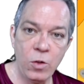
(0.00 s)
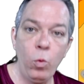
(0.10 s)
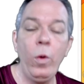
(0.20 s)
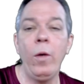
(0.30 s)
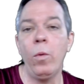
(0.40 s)

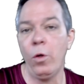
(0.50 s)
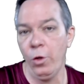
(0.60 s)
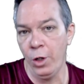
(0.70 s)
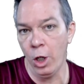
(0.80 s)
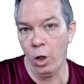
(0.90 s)
we will
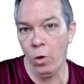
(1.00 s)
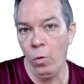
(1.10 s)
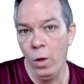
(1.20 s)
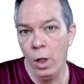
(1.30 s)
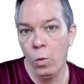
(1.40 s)

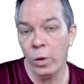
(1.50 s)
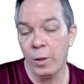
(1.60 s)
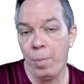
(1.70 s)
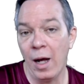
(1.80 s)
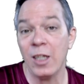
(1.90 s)
know what
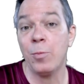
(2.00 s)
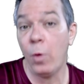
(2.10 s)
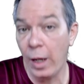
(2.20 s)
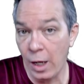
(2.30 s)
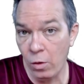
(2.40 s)
the
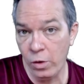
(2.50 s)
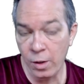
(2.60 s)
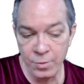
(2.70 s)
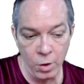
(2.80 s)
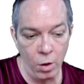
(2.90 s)
possible
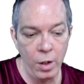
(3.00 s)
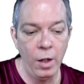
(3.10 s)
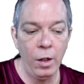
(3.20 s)
outcomes are.